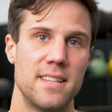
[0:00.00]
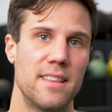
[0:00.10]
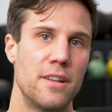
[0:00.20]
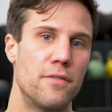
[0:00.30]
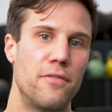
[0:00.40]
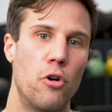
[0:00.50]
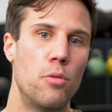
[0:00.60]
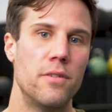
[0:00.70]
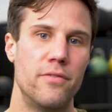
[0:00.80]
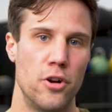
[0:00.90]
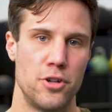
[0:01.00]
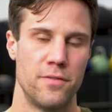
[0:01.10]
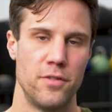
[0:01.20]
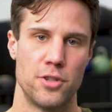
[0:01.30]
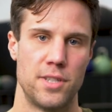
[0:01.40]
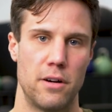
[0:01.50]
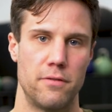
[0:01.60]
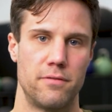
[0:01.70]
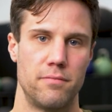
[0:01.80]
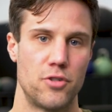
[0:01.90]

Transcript: than a former version of yourself,